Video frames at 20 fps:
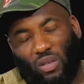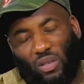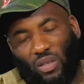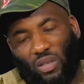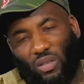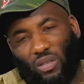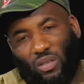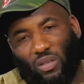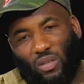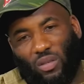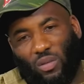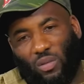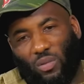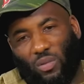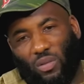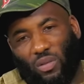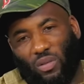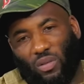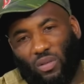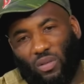That's a good
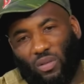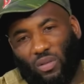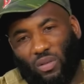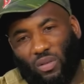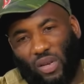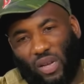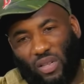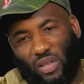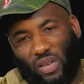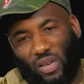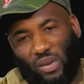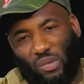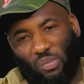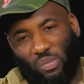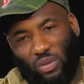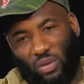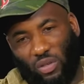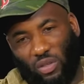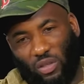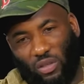one. I think
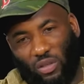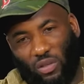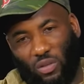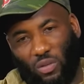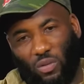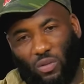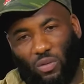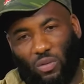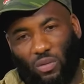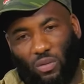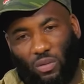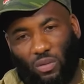abortion, though,